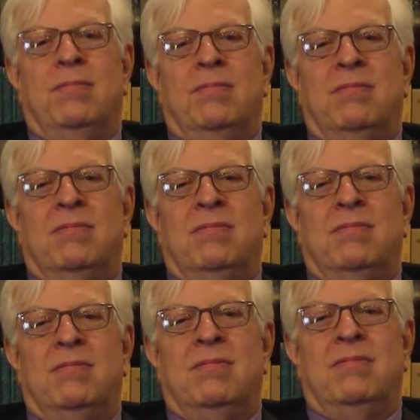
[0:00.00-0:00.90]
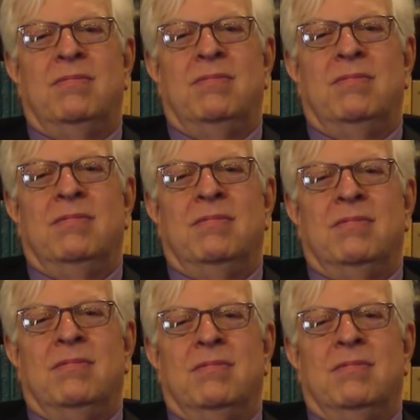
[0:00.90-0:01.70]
[no speech]